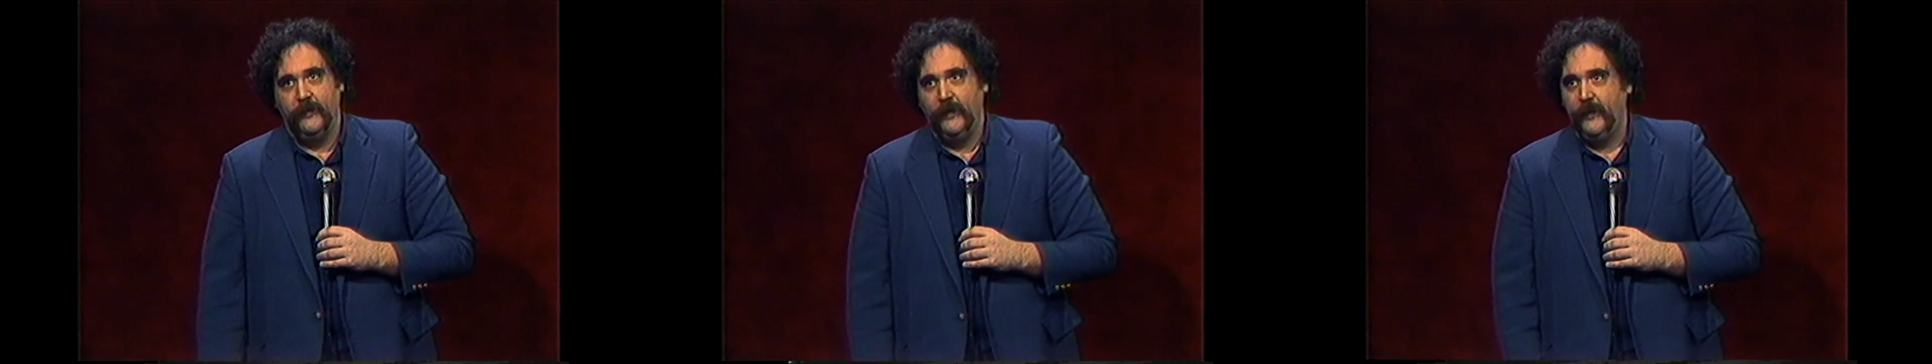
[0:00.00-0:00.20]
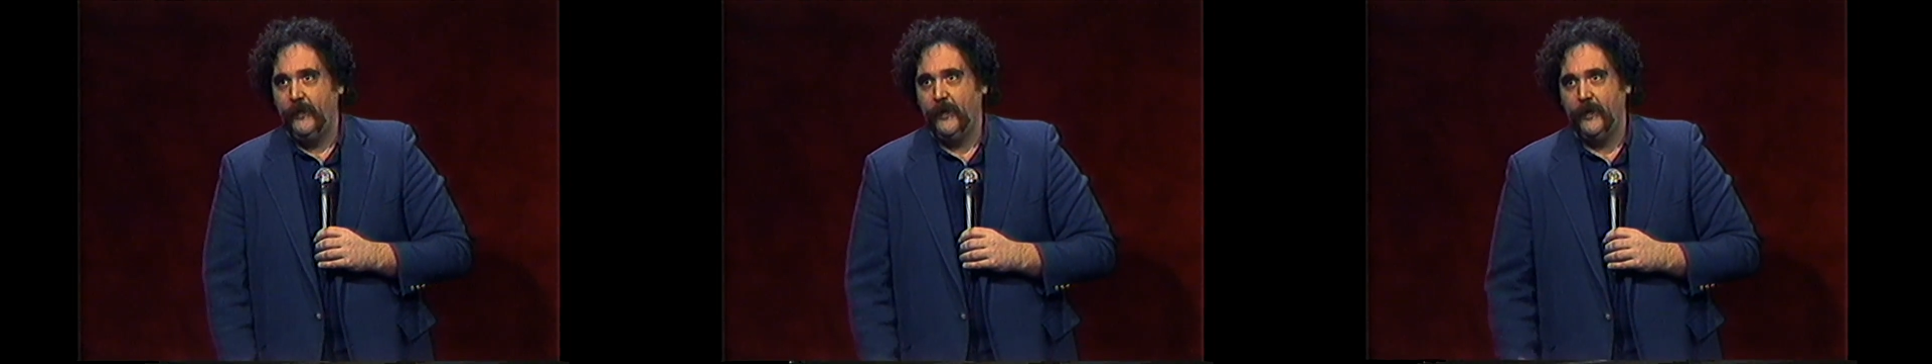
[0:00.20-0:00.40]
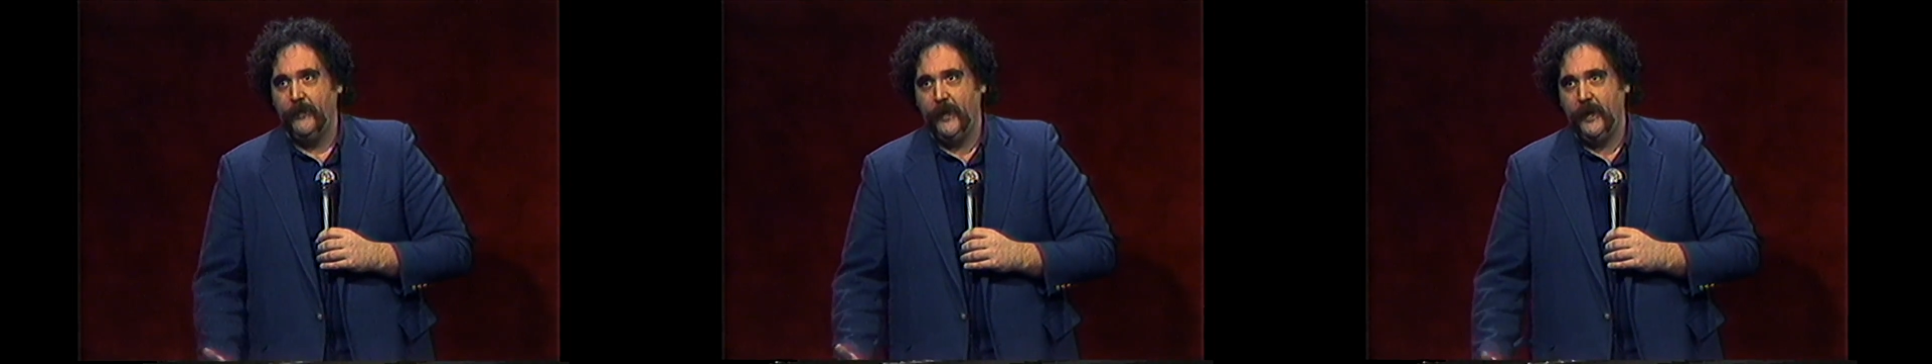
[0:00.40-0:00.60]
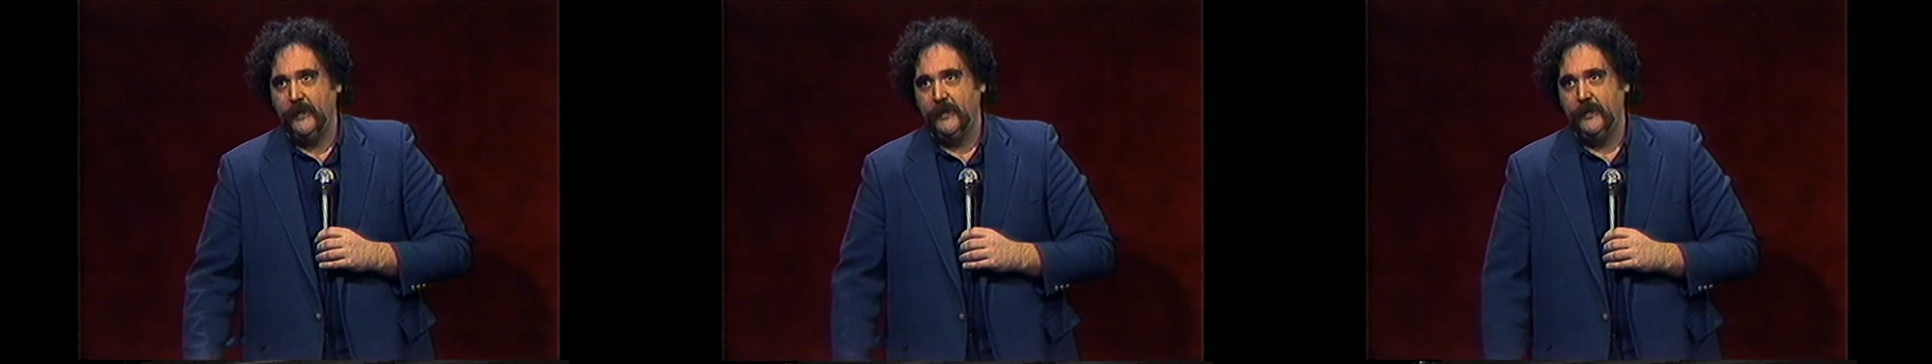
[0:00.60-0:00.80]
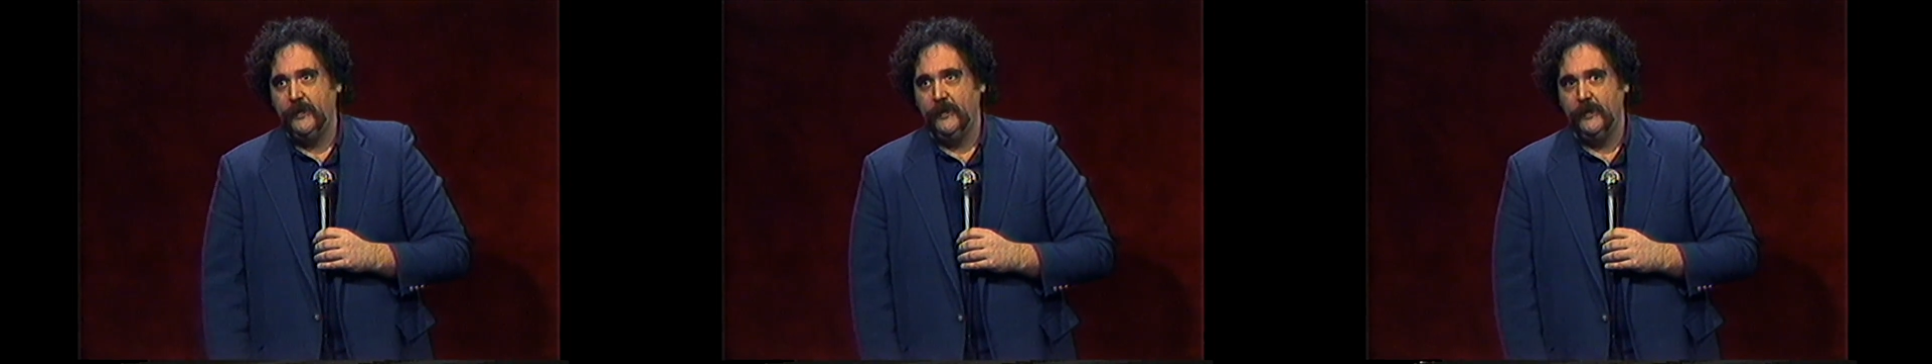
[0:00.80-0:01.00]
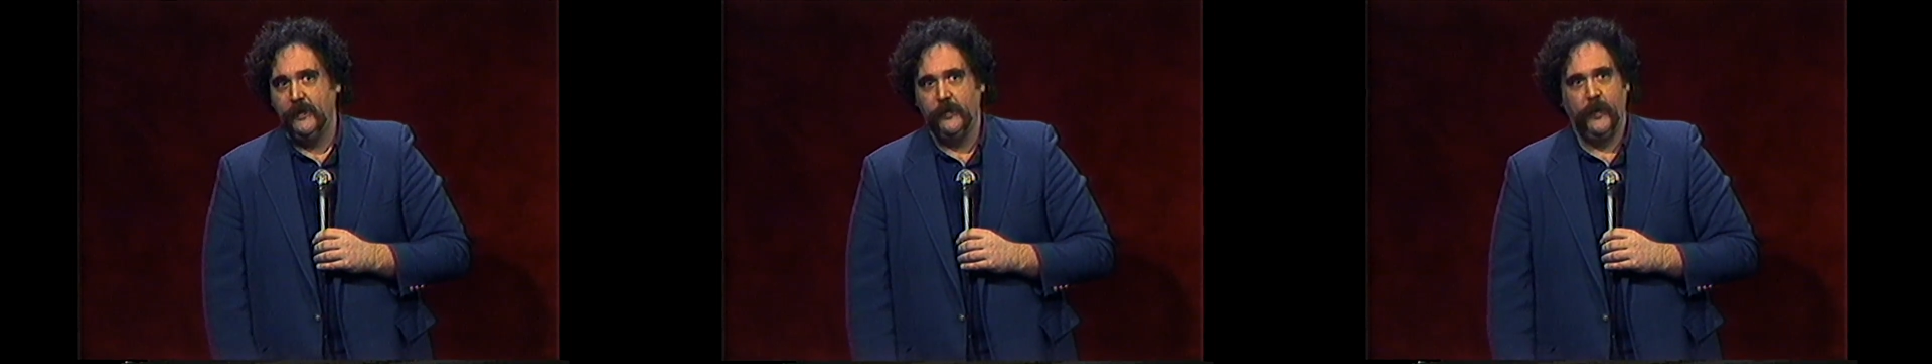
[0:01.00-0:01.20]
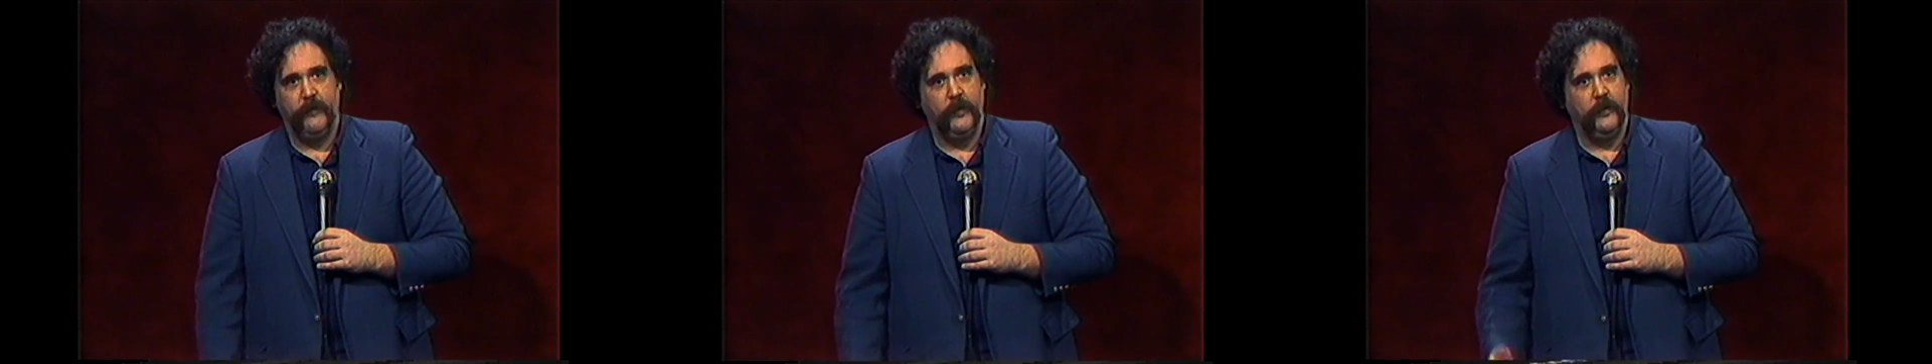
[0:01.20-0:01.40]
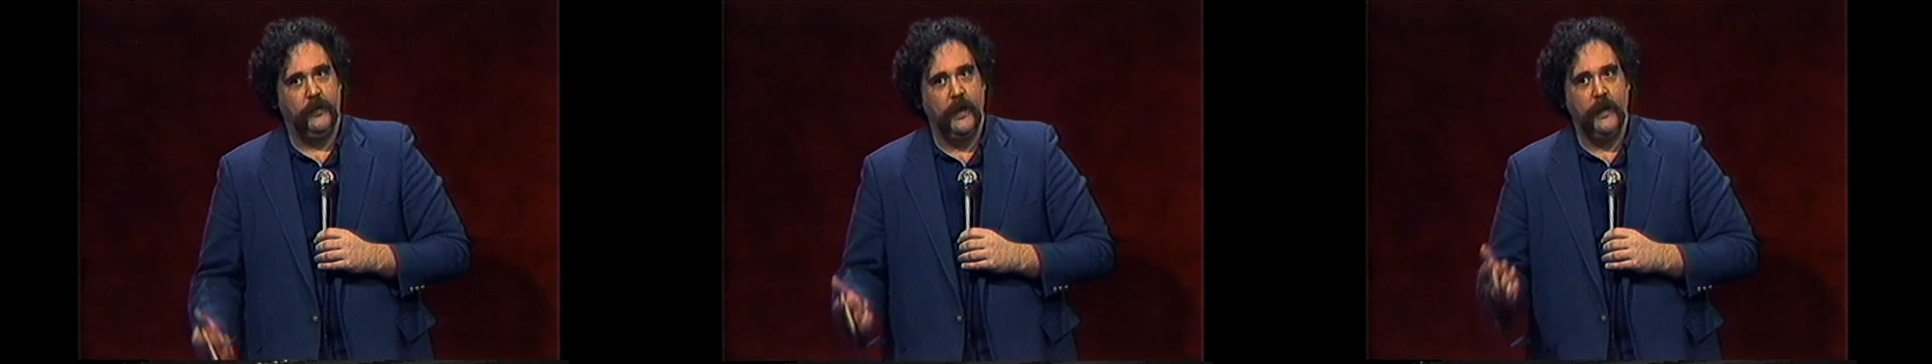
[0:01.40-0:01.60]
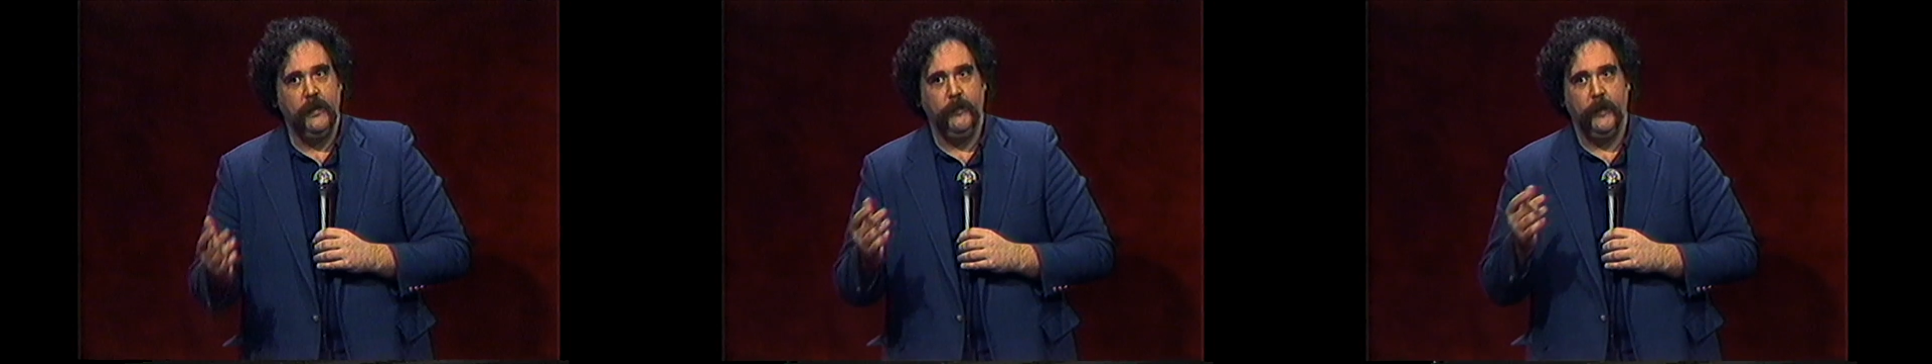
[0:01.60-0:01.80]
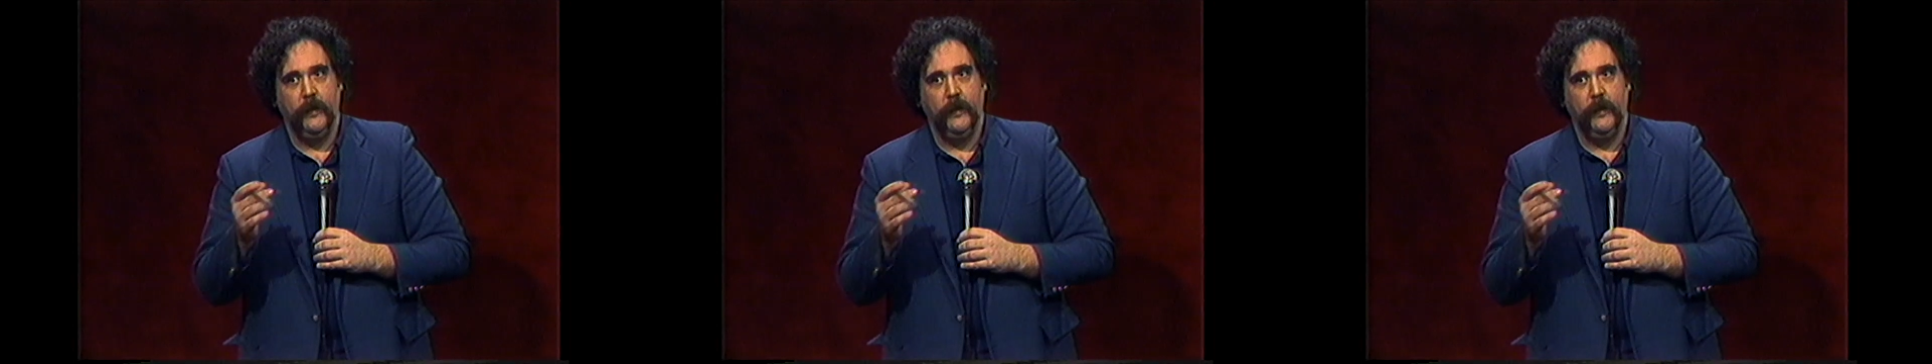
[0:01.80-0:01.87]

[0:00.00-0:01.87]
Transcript: Live here in Massachusetts. We have the death